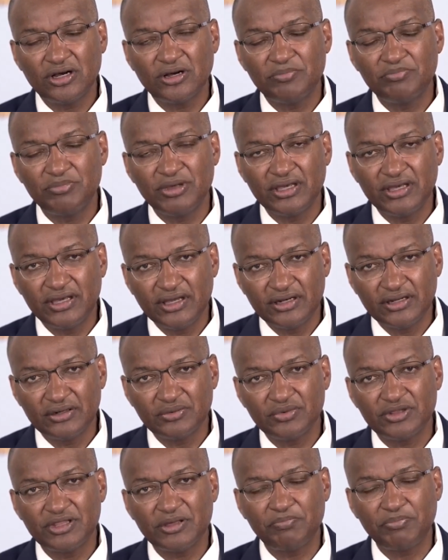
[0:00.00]
beginning
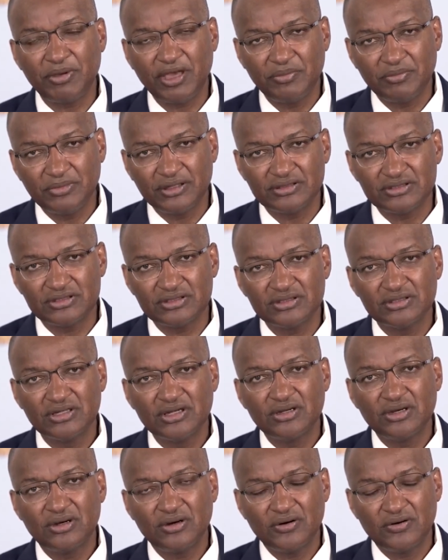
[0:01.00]
with the payments
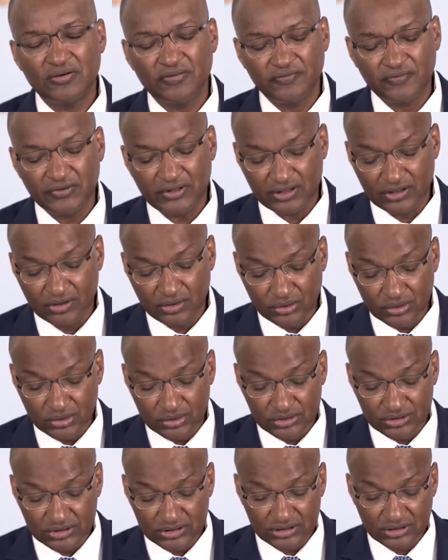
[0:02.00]
of
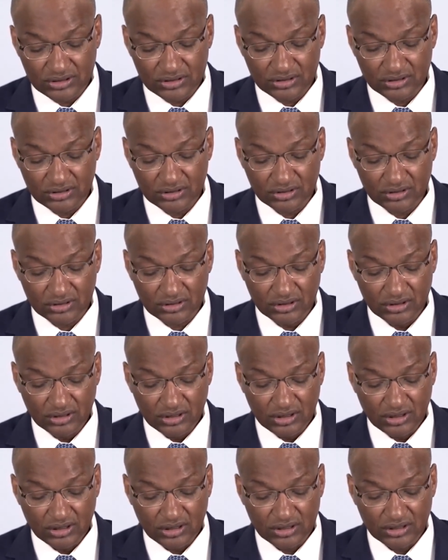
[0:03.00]
those,
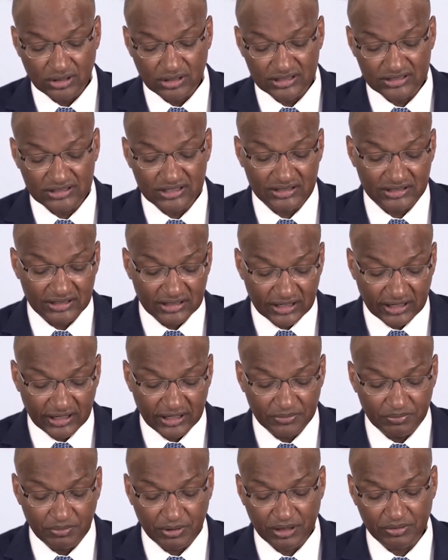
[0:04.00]
let's say,
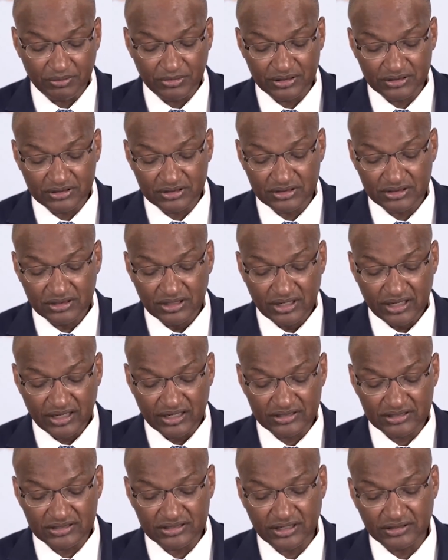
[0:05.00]
delayed payments,
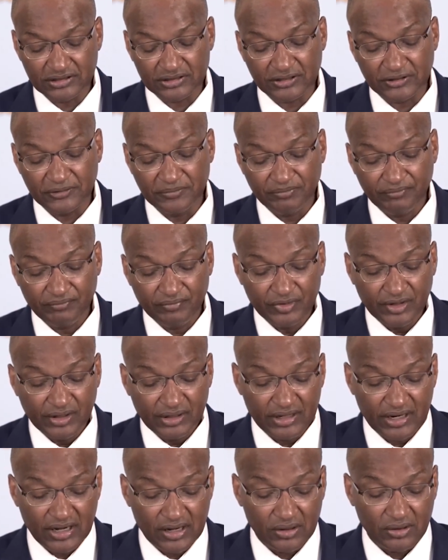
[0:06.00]
etc.
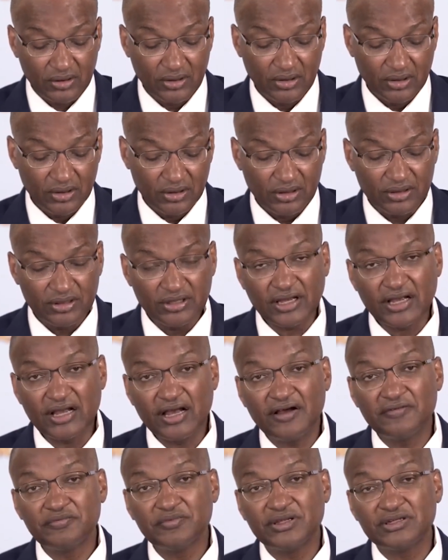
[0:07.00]
Now, the
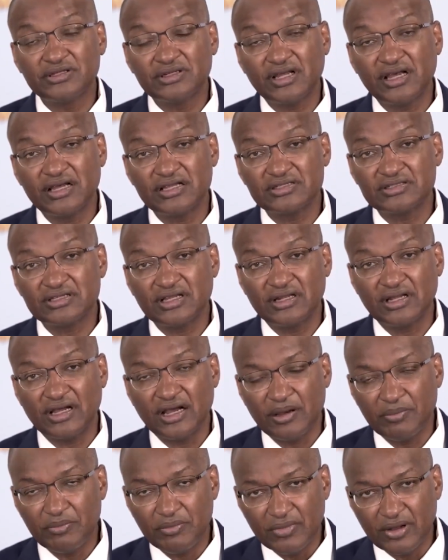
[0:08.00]
government has a
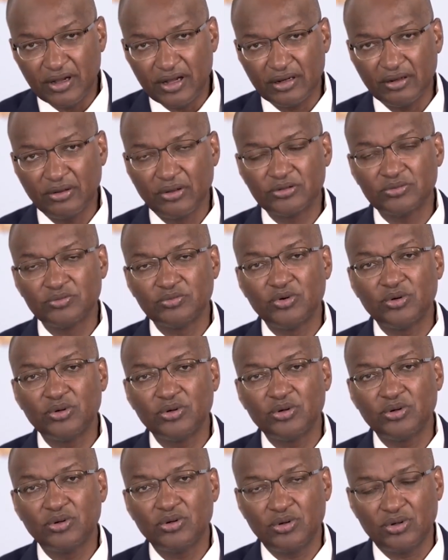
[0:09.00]
lot
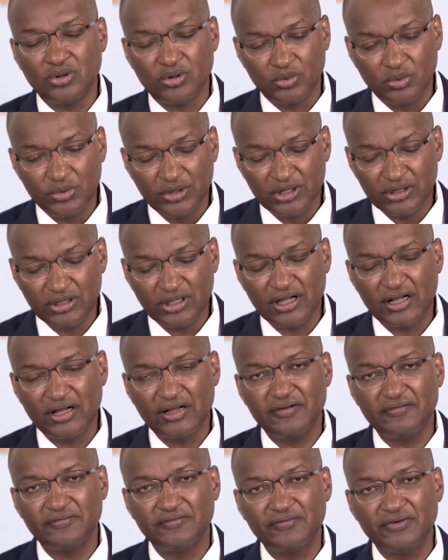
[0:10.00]
more, or will
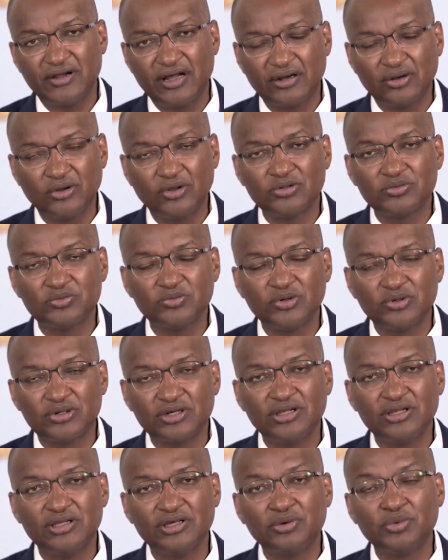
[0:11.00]
have a lot more
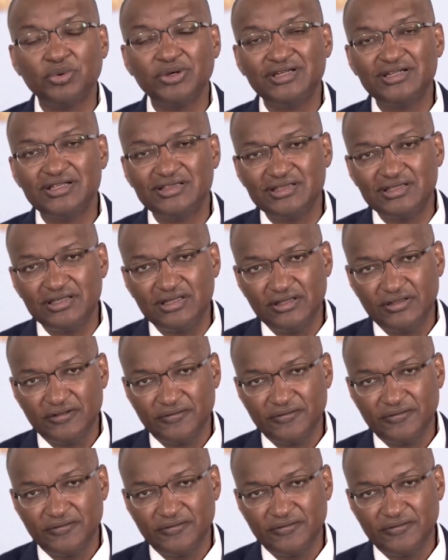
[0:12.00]
liquidity